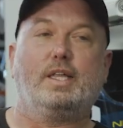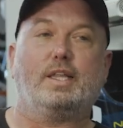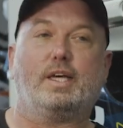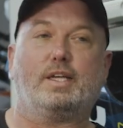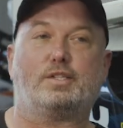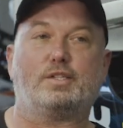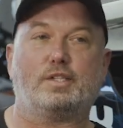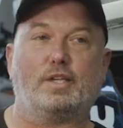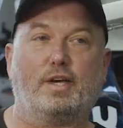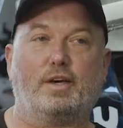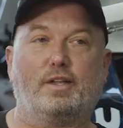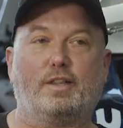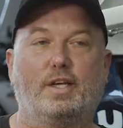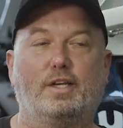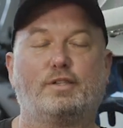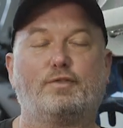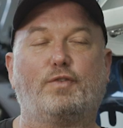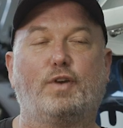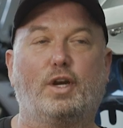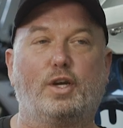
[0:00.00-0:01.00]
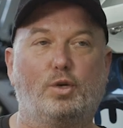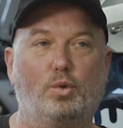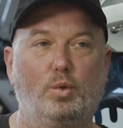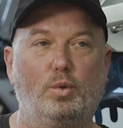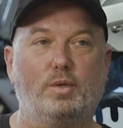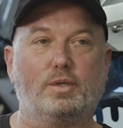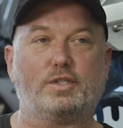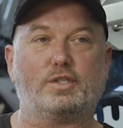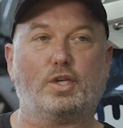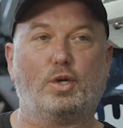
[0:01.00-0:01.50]
that's very
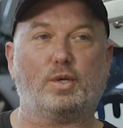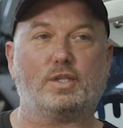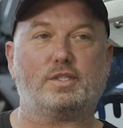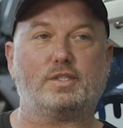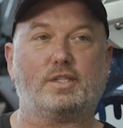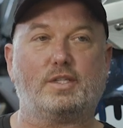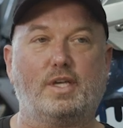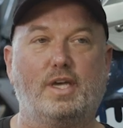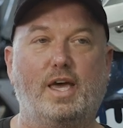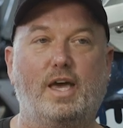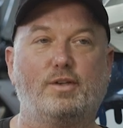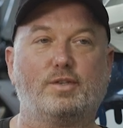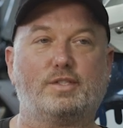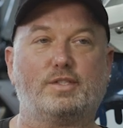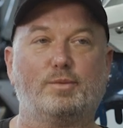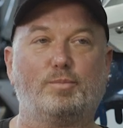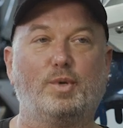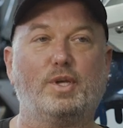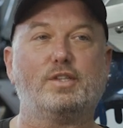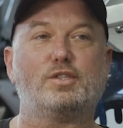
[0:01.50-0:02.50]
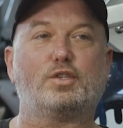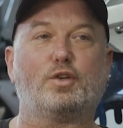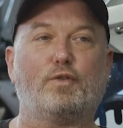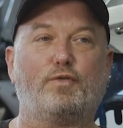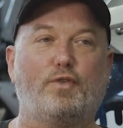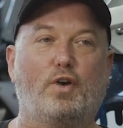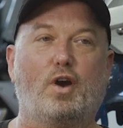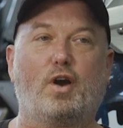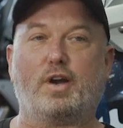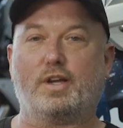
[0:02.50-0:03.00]
cool. So how's it been so
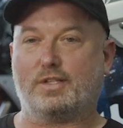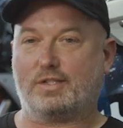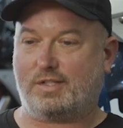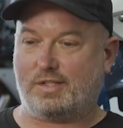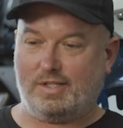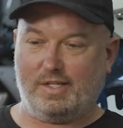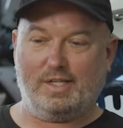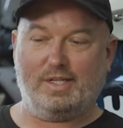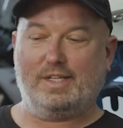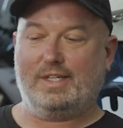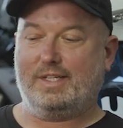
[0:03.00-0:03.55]
far? It's